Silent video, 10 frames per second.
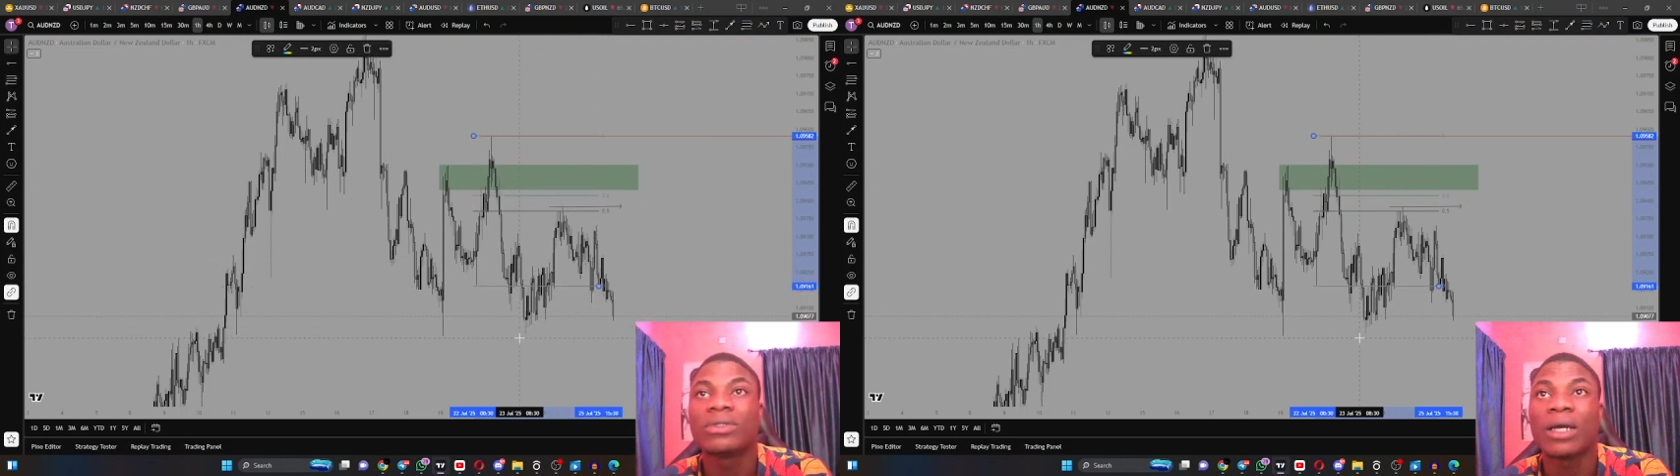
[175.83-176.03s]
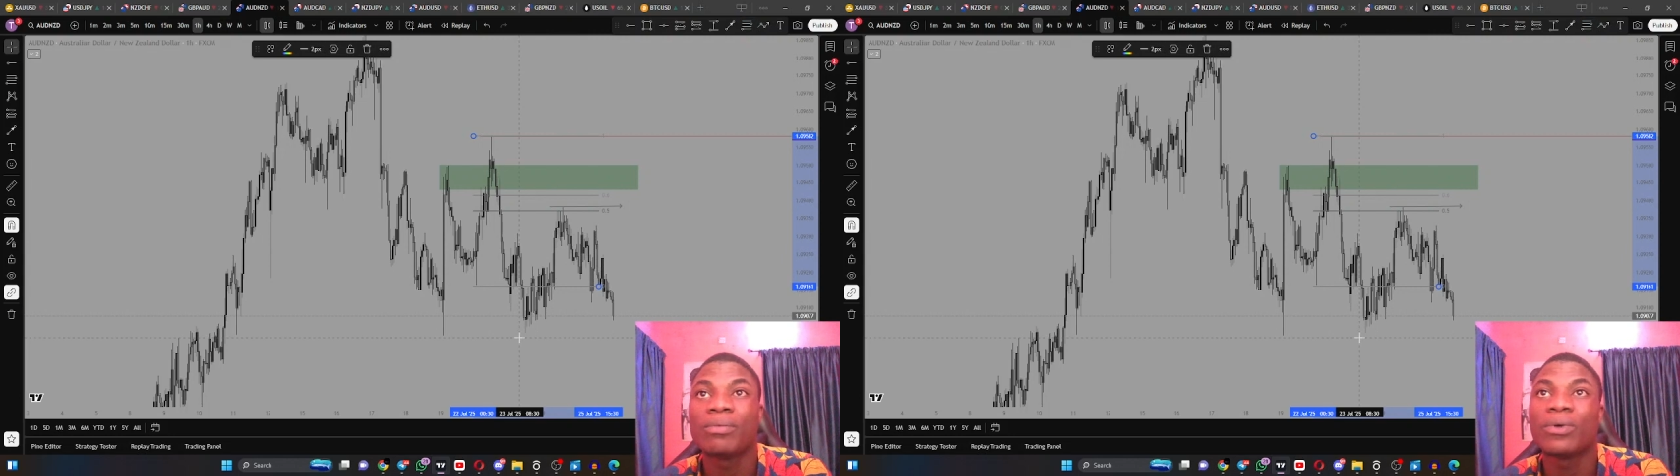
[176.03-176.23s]

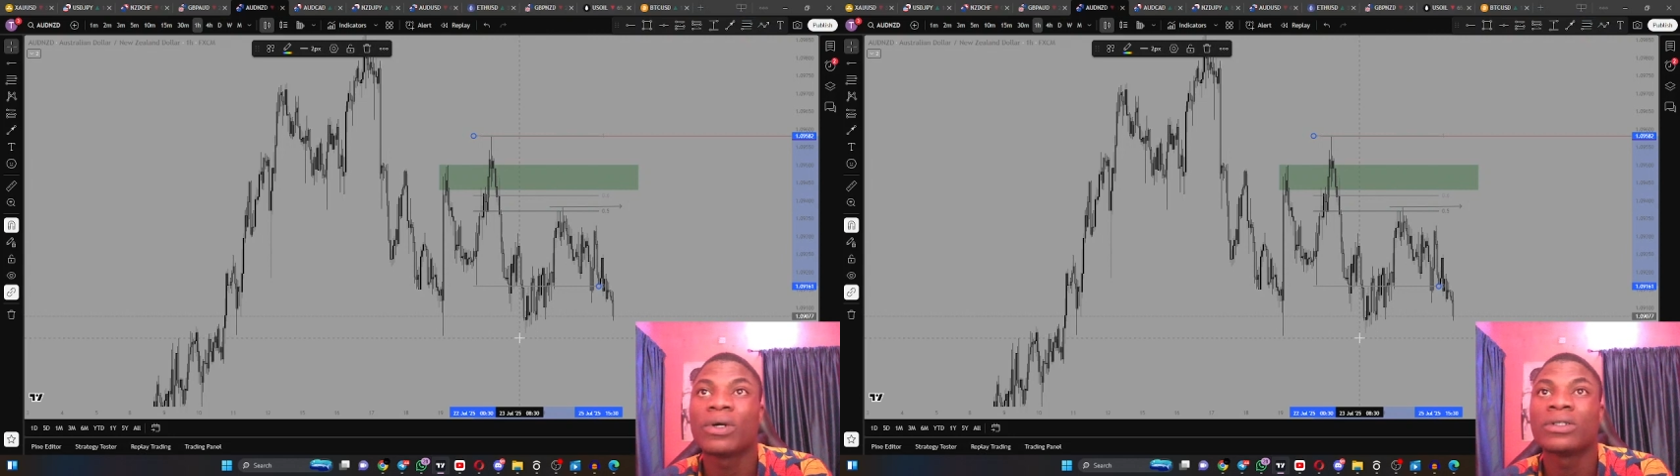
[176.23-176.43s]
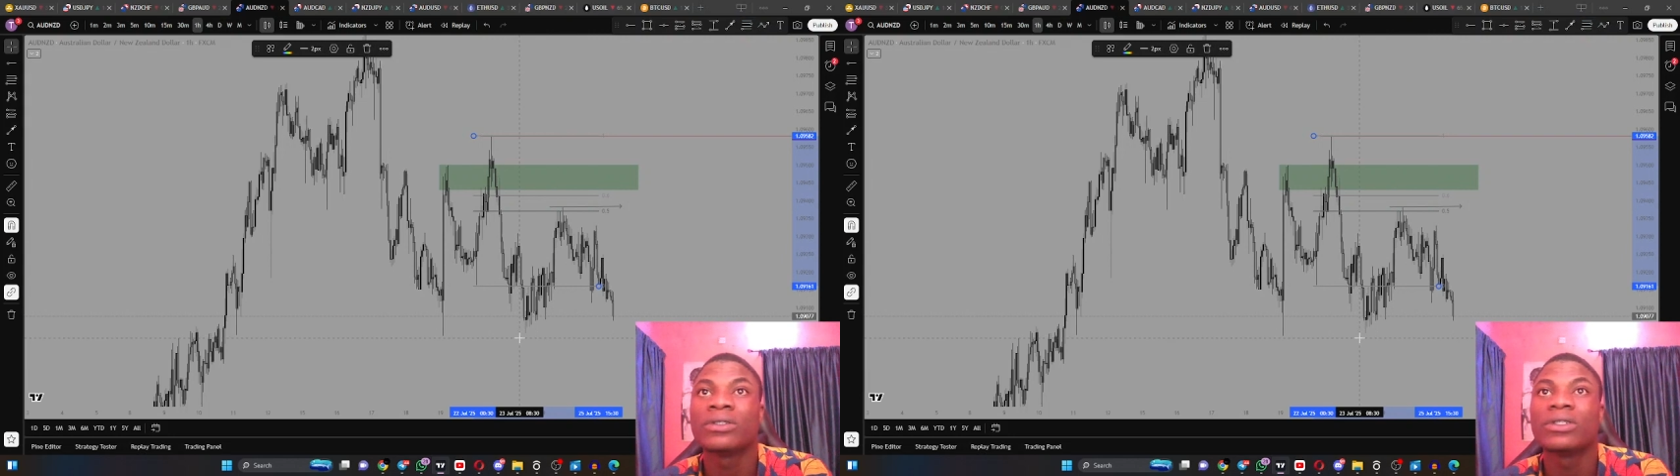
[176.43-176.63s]
type
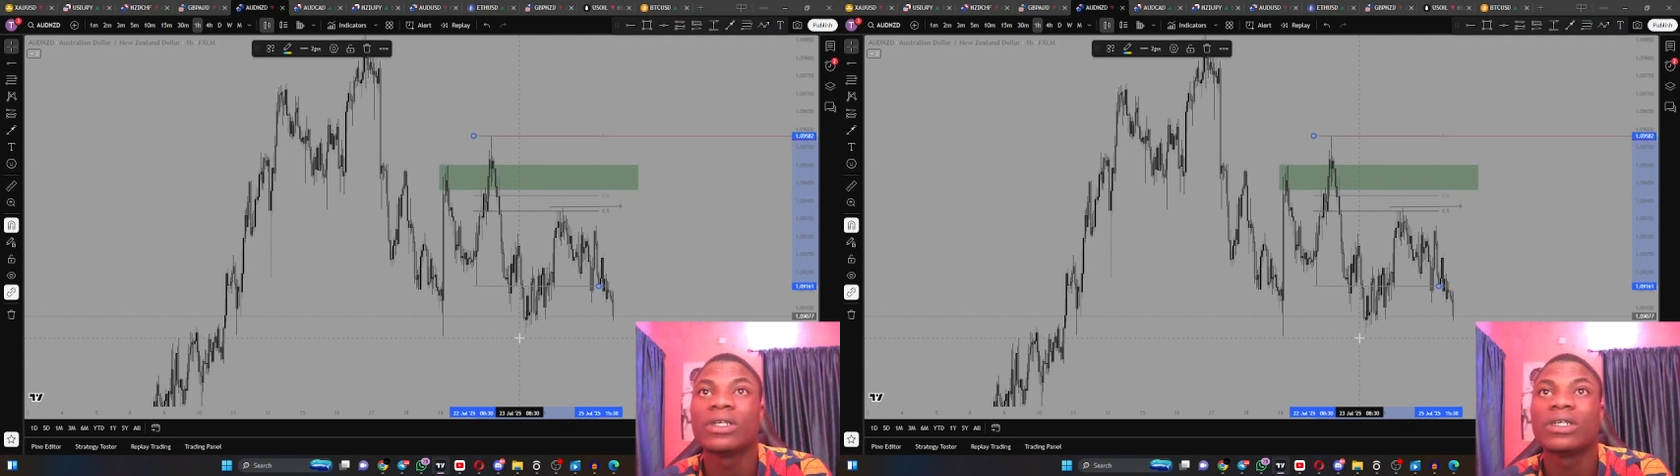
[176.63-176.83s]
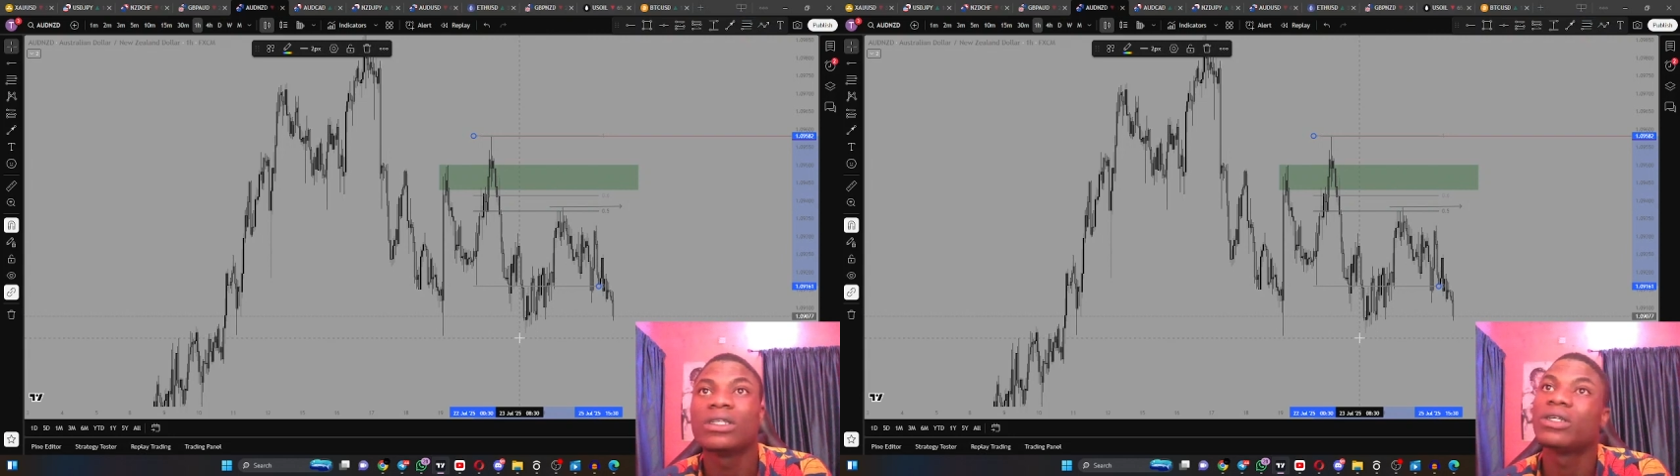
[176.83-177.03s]
1
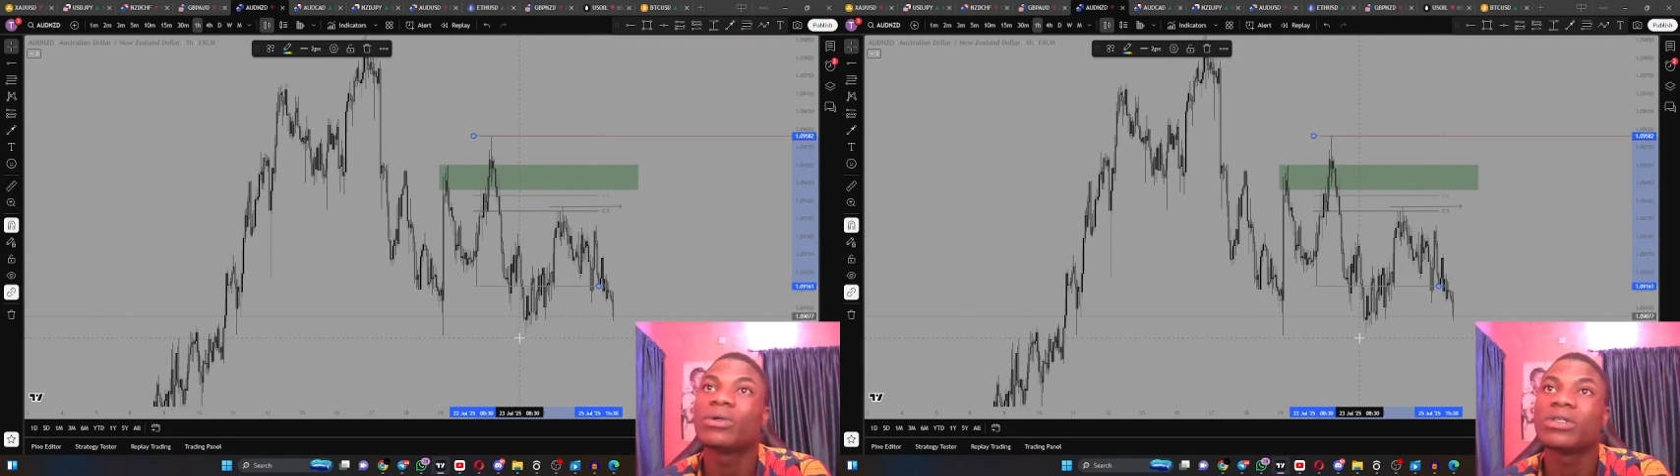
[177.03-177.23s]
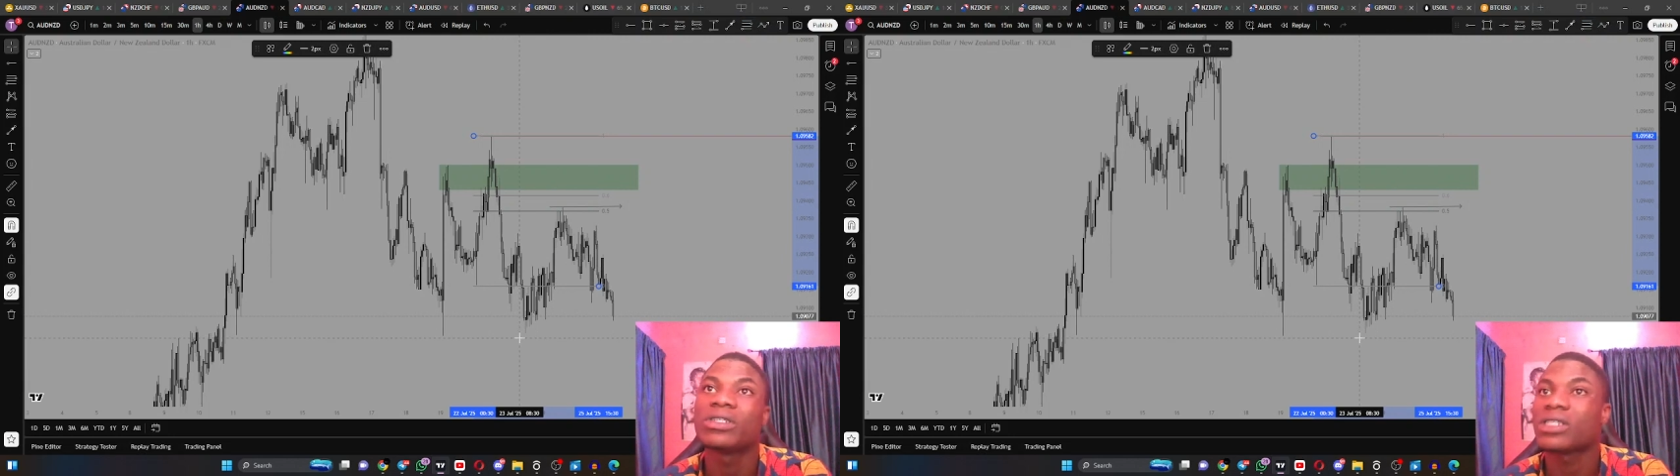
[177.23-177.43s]

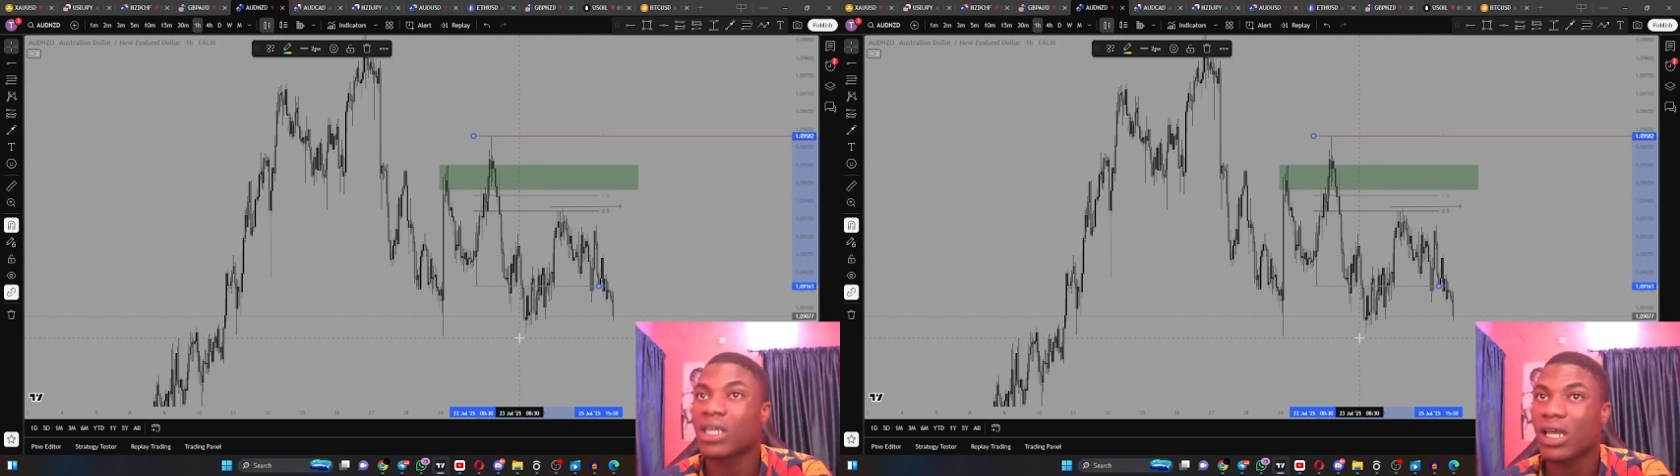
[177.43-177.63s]
liquidity